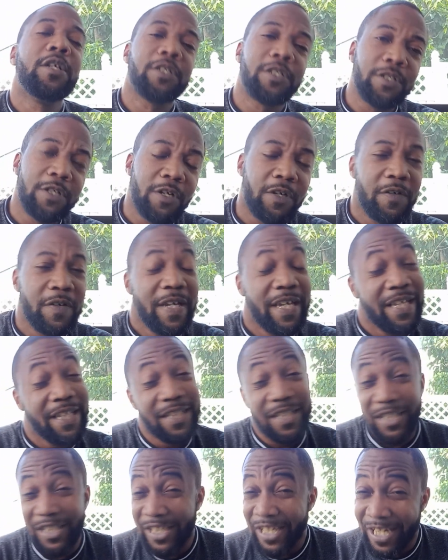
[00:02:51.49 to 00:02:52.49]
You know,
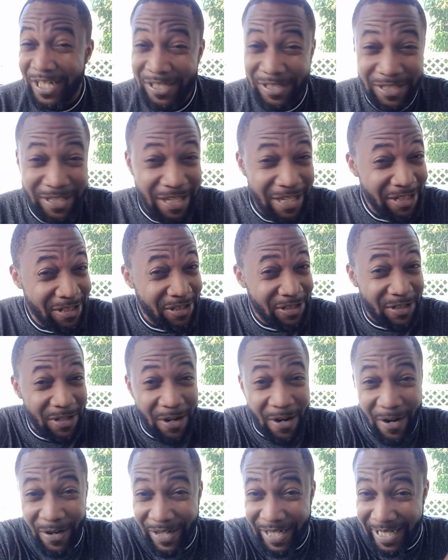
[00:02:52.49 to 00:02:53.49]
let's get
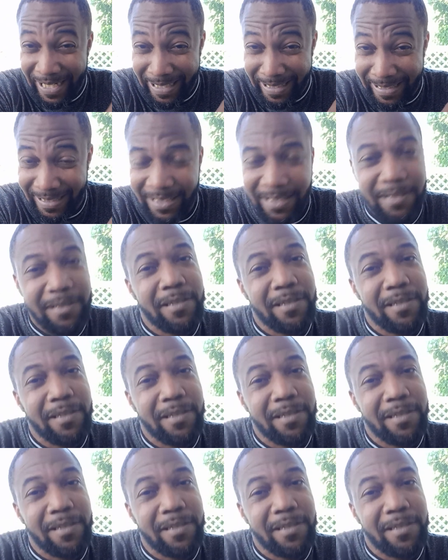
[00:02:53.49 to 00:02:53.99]
started.